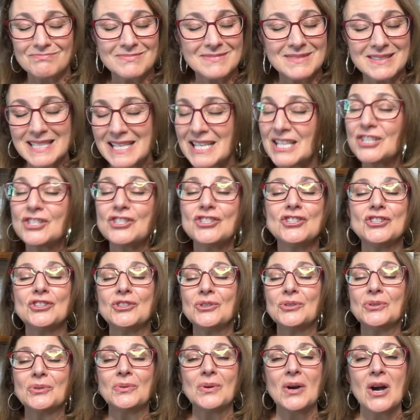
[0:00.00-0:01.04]
teach
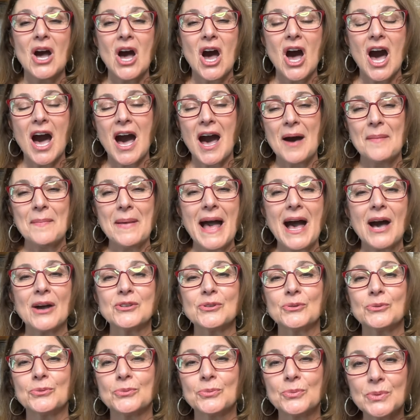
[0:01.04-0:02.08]
you how
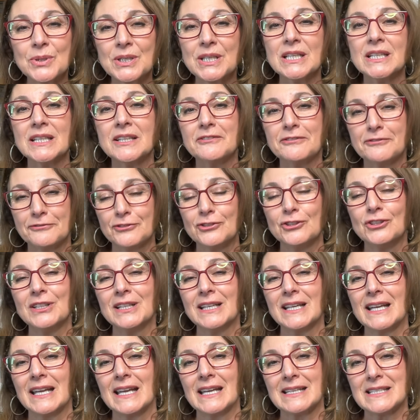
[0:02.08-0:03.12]
to really
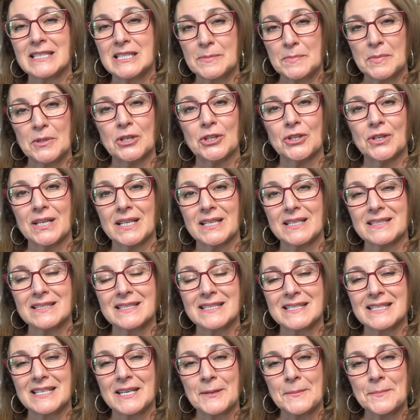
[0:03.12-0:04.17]
fully
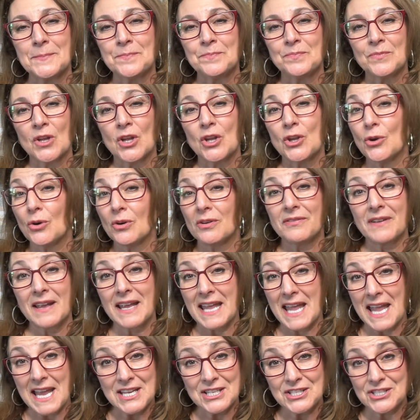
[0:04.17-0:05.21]
experience your
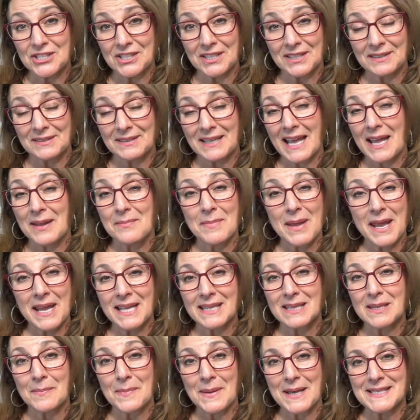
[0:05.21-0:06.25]
vacation and make it
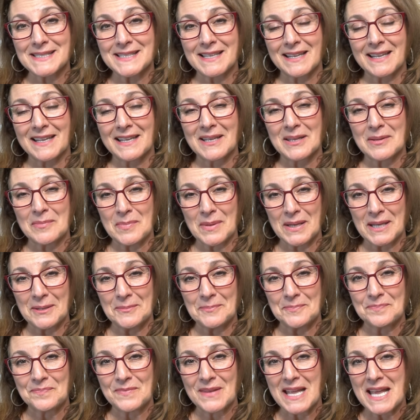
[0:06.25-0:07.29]
the best that it can be.
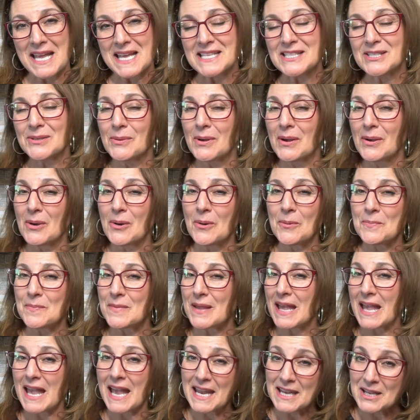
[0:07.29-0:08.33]
So
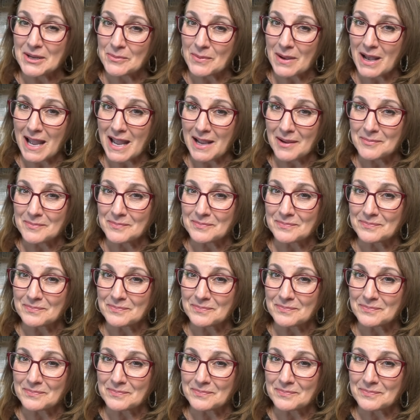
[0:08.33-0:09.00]
anyway,